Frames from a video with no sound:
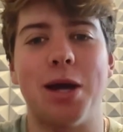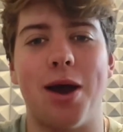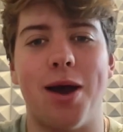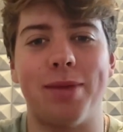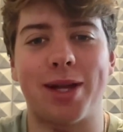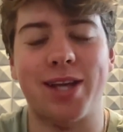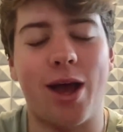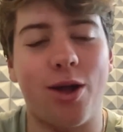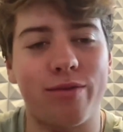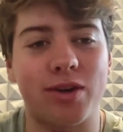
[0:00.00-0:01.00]
That's a
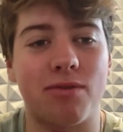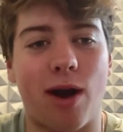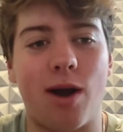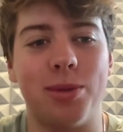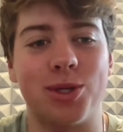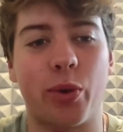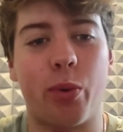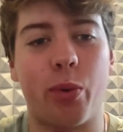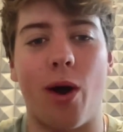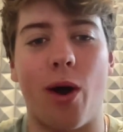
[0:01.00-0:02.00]
hell of an environment to
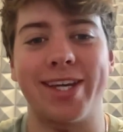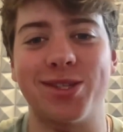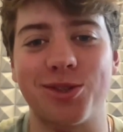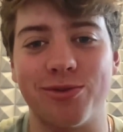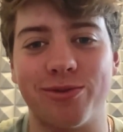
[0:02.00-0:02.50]
walk into